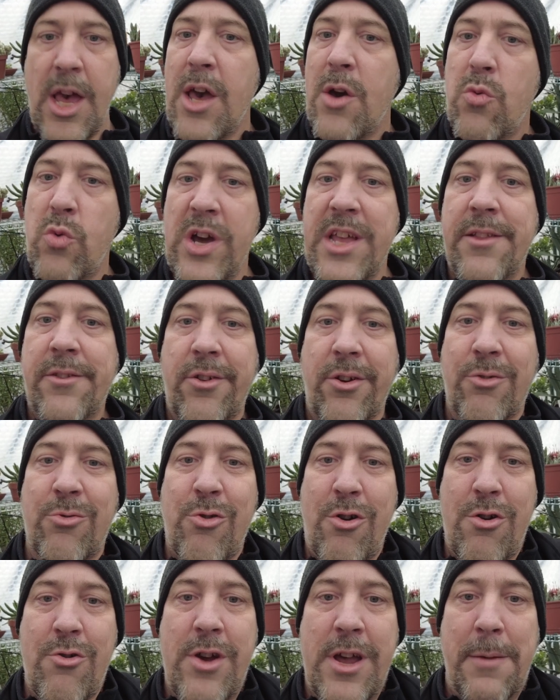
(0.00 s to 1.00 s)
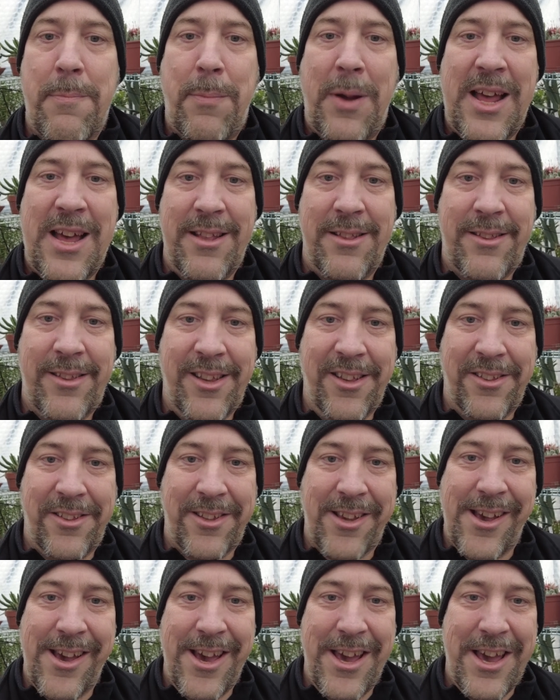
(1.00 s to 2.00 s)
Winter growing plants is
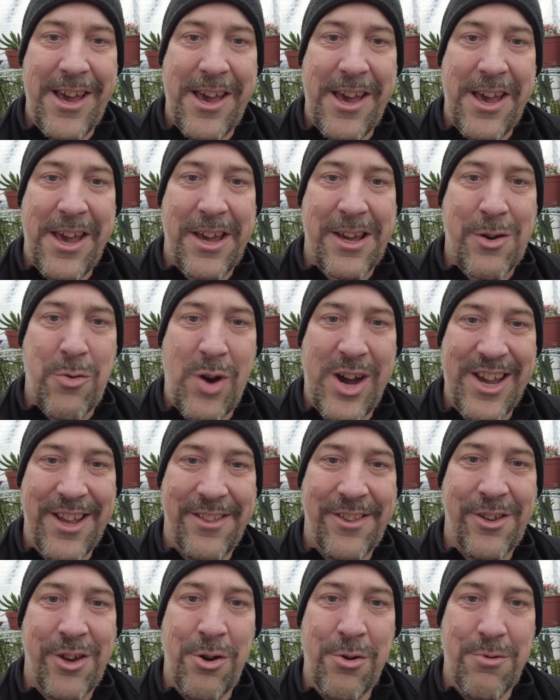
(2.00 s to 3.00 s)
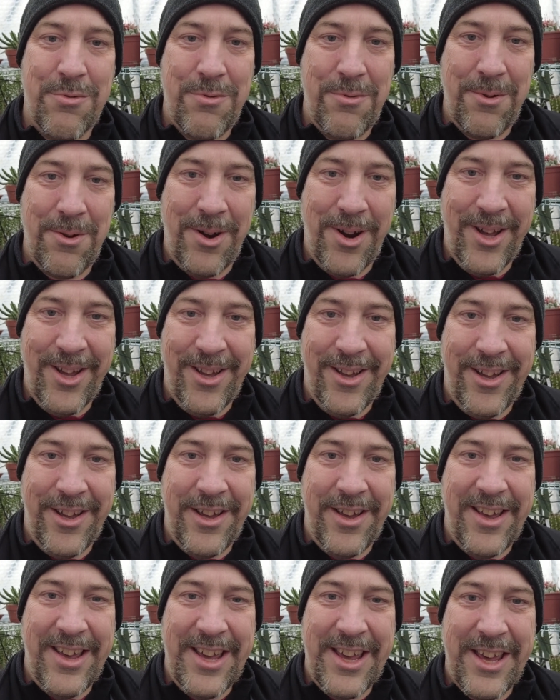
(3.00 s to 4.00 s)
quite cool,
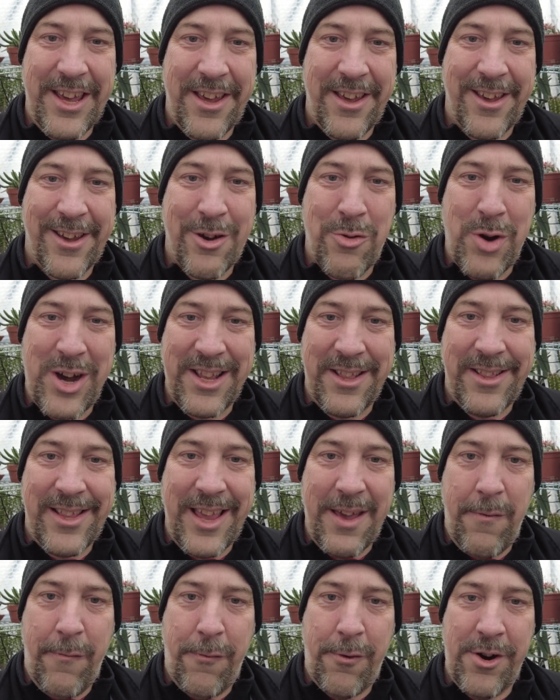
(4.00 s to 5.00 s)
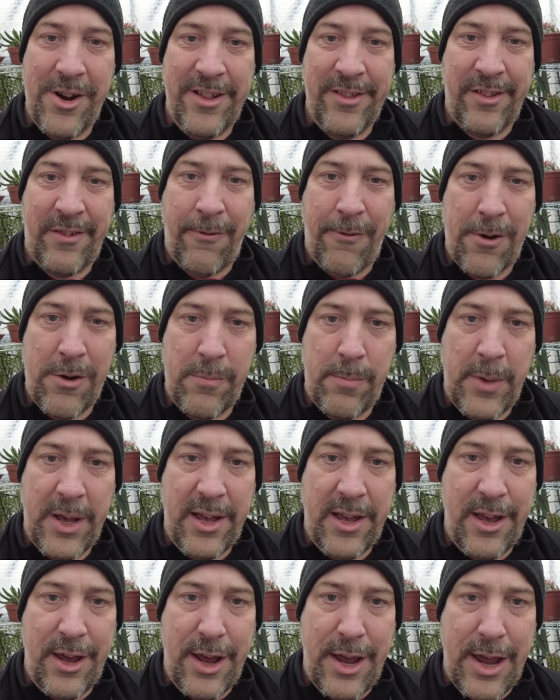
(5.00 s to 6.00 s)
quite different from
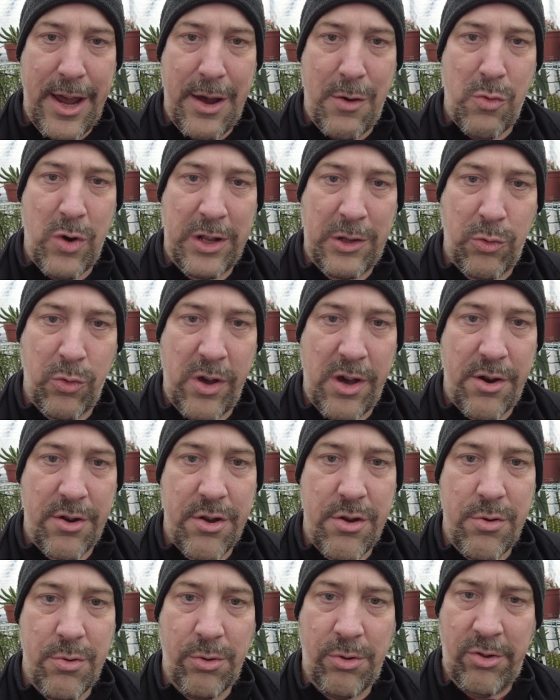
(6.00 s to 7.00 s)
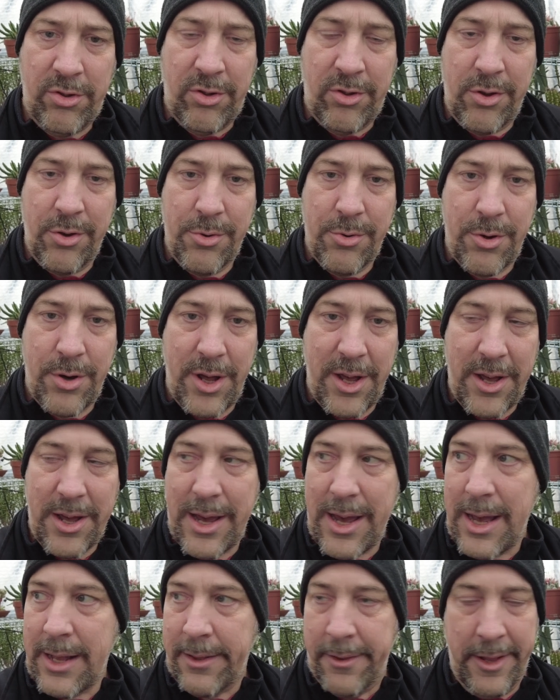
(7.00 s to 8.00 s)
what we are used to,
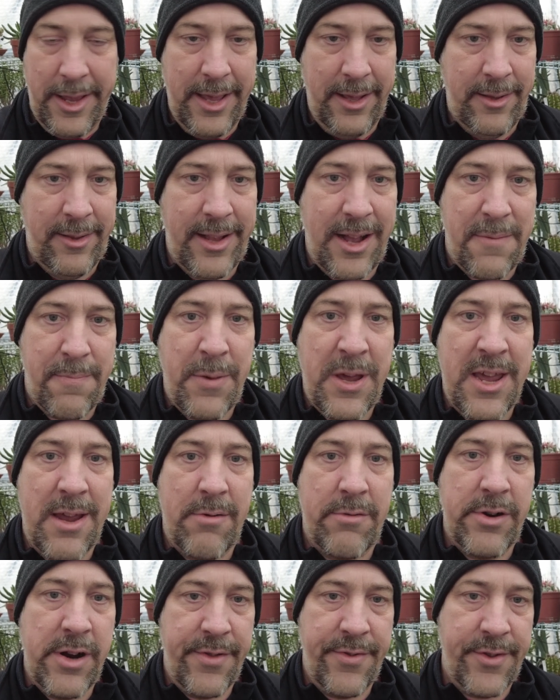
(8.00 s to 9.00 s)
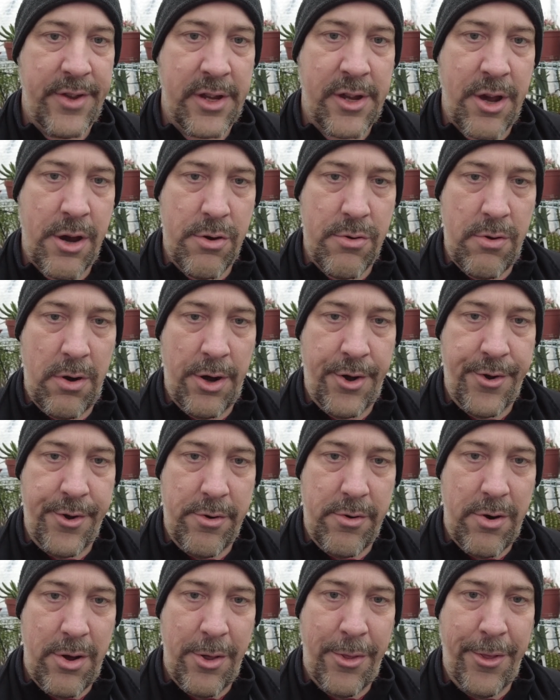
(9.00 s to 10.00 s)
at least up here in the cold
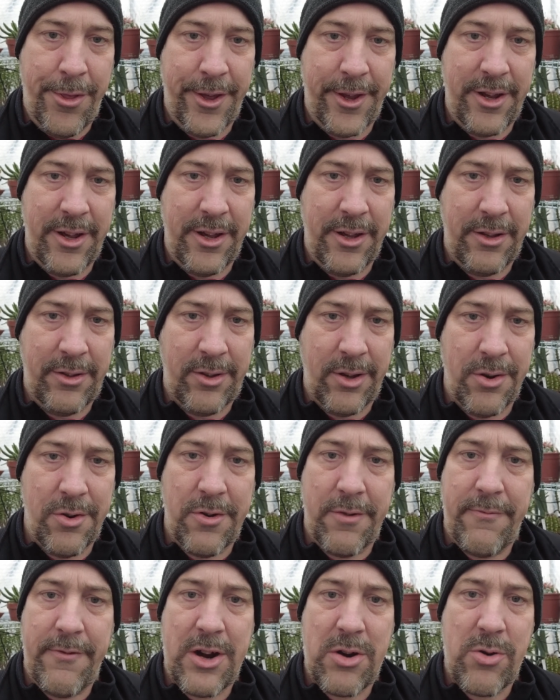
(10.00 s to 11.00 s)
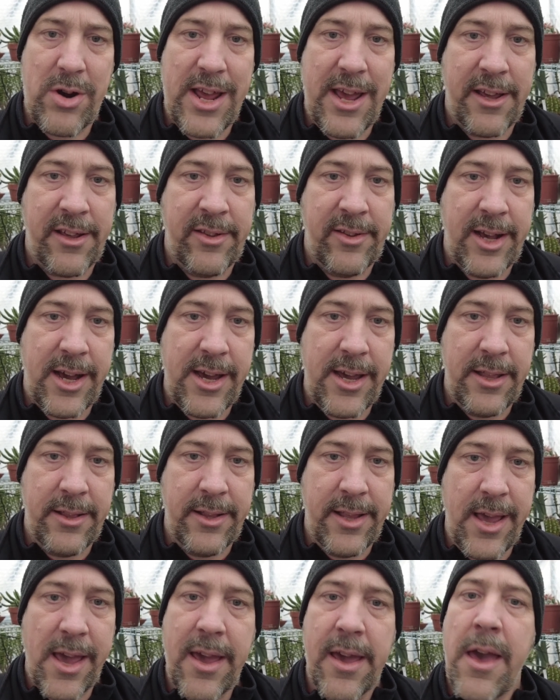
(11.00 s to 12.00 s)
north. So very
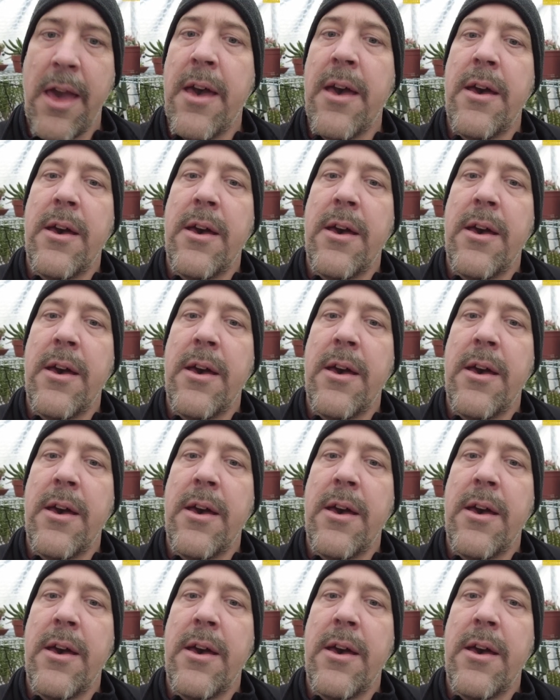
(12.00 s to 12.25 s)
exciting.